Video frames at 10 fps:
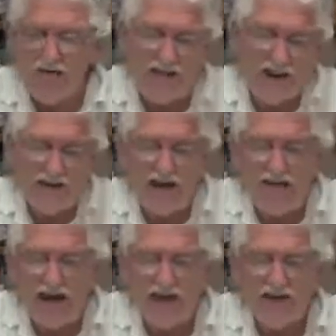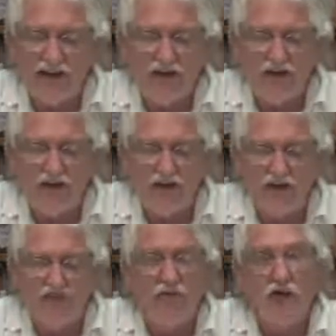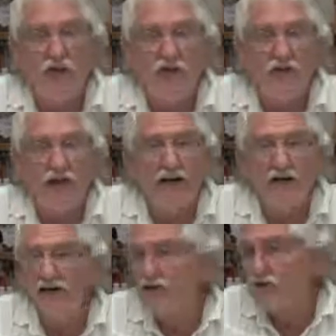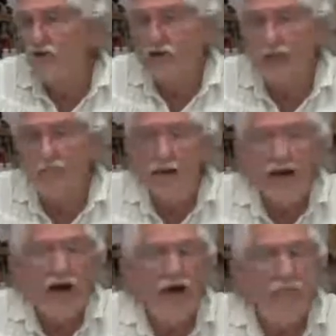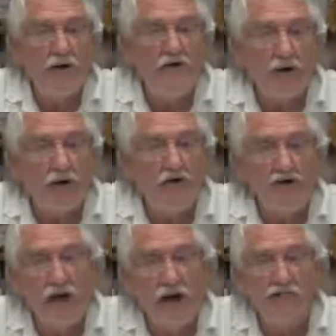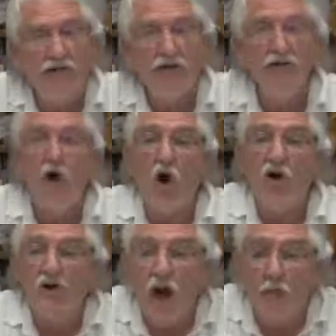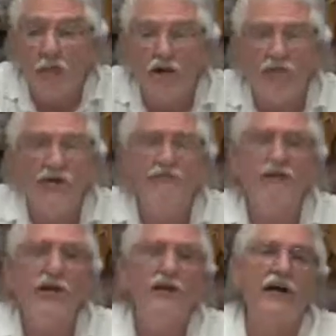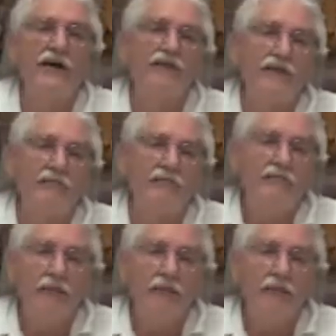The fact you have athlete's foot and fungus on that, it just shows how much fungus you have in you on top of lymph stagnation.